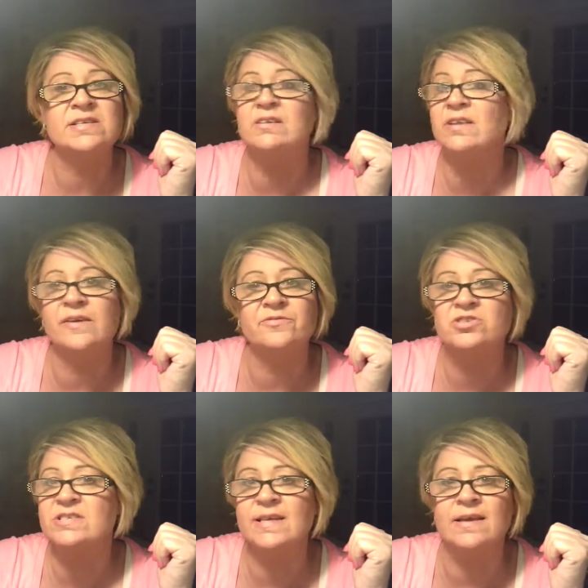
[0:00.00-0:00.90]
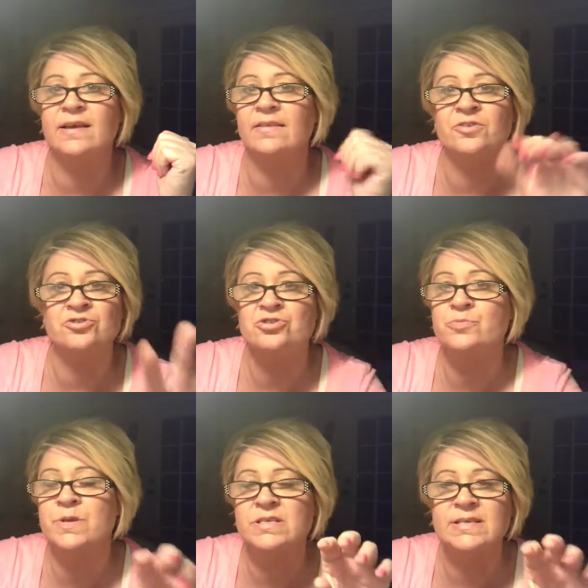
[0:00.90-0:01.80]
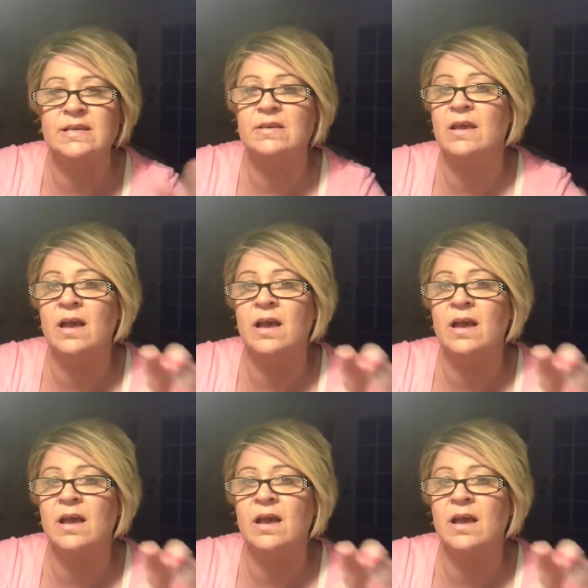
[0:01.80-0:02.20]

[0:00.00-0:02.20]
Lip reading: they'll never see it. They're too busy